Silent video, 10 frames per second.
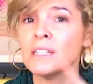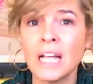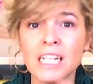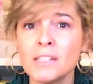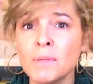
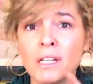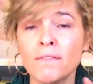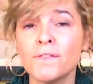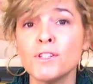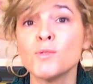not to be
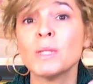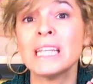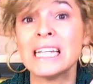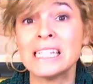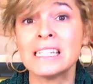confused
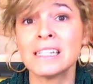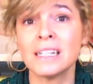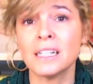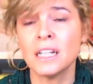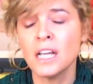with
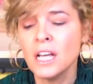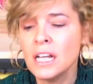insulin.